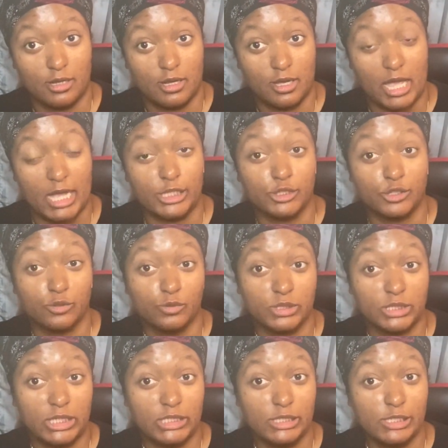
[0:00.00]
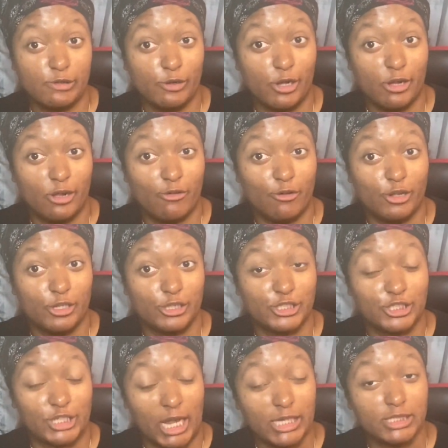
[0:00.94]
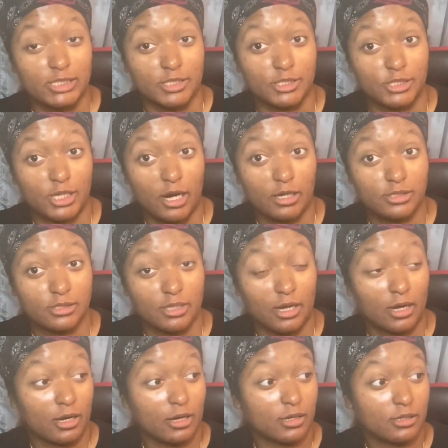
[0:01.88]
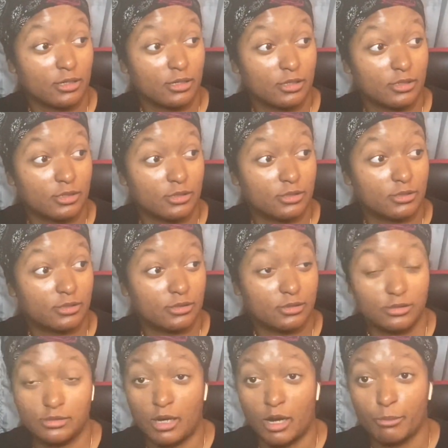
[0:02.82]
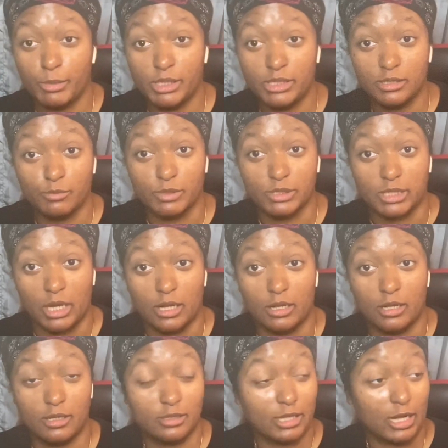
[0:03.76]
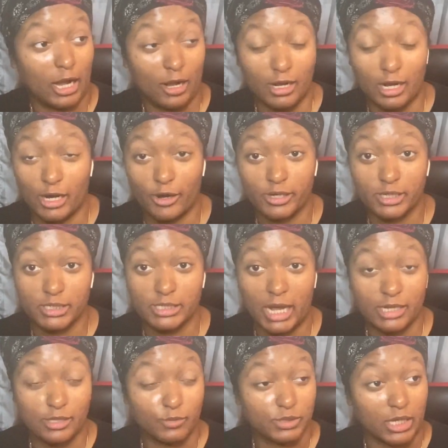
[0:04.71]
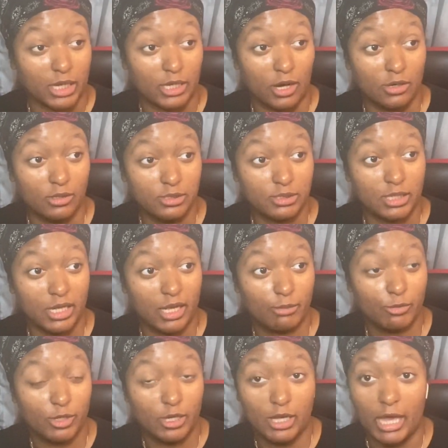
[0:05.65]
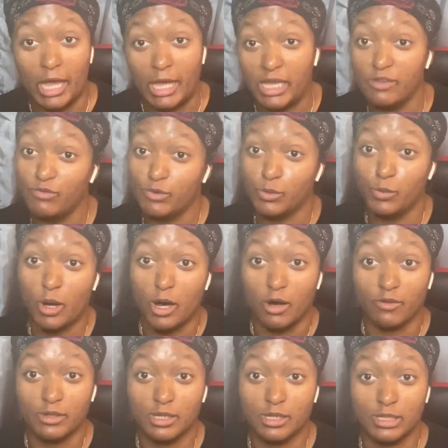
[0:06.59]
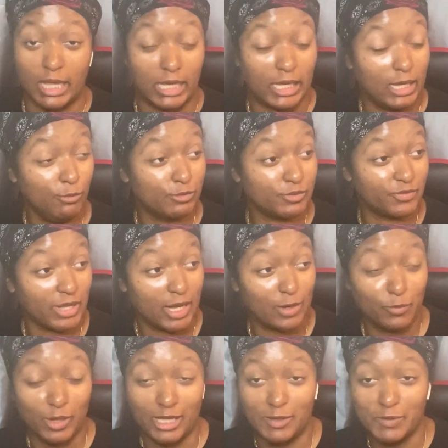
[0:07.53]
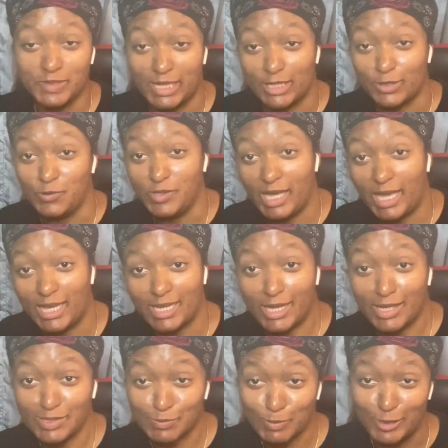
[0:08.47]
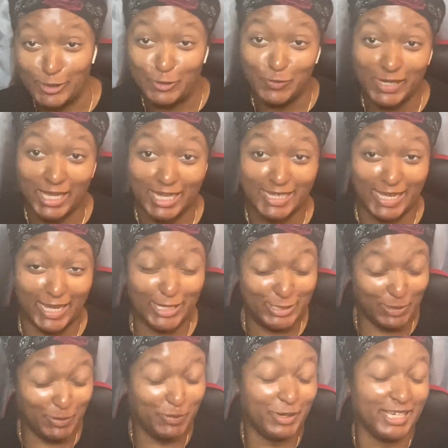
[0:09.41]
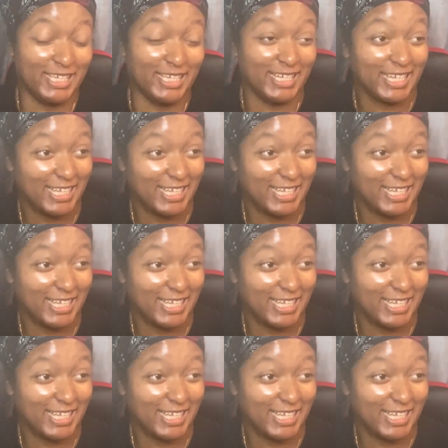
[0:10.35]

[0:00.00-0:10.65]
And as soon as he changed to Charizard, Charmeleon was like, Aerodactyl was like, oh snap. And he flew off. Like, he was flying away. He was like, you can't catch me. You can't catch me.